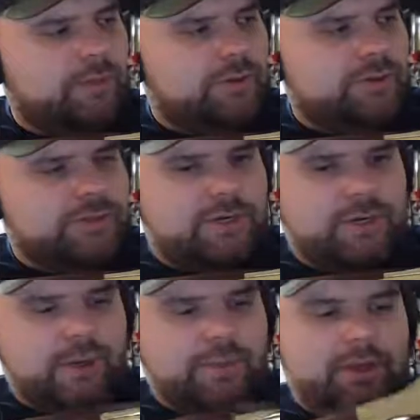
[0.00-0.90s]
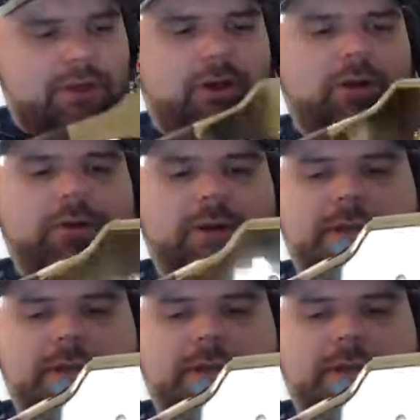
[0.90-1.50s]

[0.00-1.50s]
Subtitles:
in the USA or not made at all.